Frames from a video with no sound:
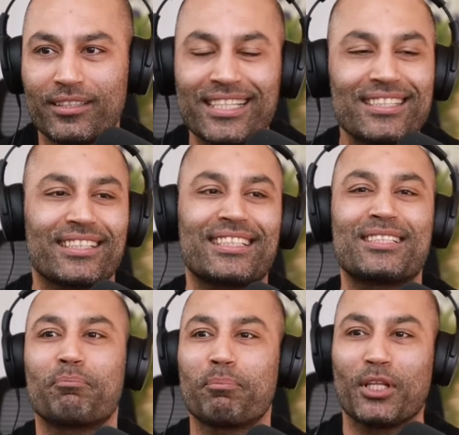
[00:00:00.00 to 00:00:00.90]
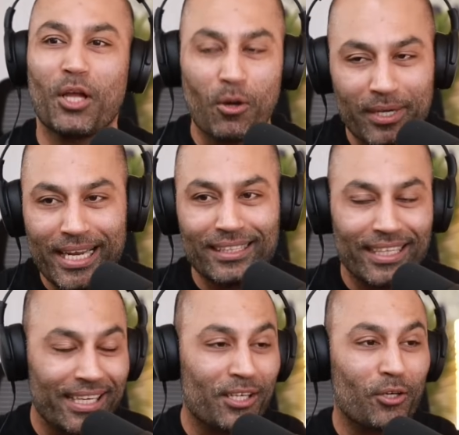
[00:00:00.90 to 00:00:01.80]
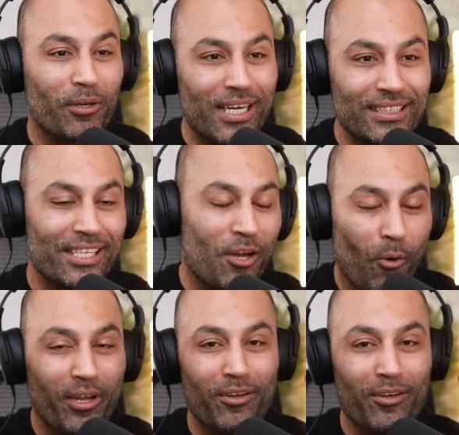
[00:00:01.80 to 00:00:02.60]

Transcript: He's exploding like crazy, going